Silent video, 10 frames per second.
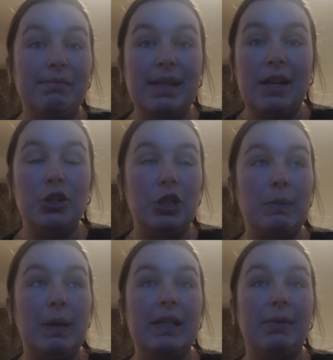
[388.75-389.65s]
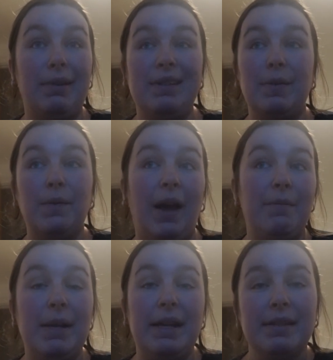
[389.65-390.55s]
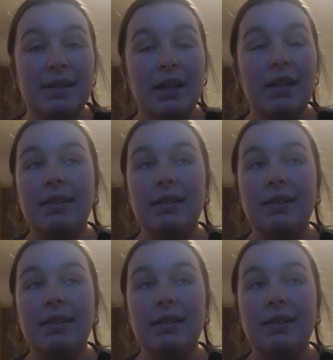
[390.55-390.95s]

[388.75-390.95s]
session to be, so I said 5 minutes,